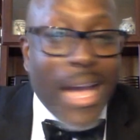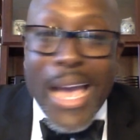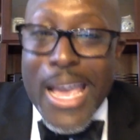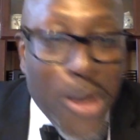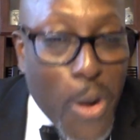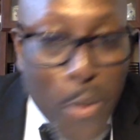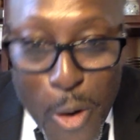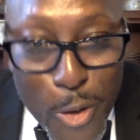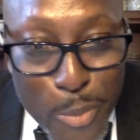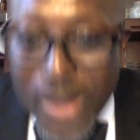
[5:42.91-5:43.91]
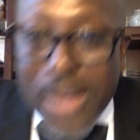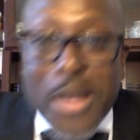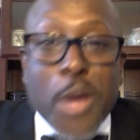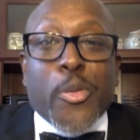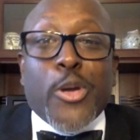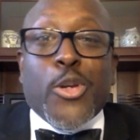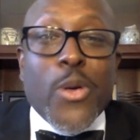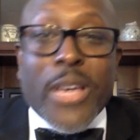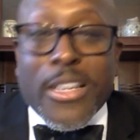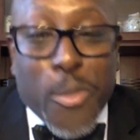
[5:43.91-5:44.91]
Ain't gonna work, bruh.
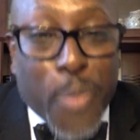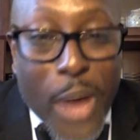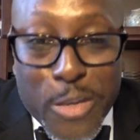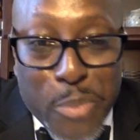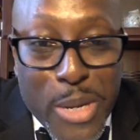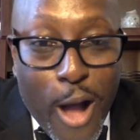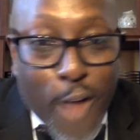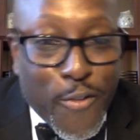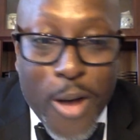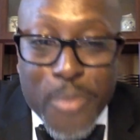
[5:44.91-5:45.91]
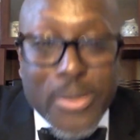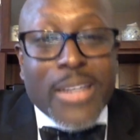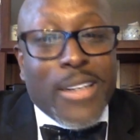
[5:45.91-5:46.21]
Purdue gets the brakes beat off of them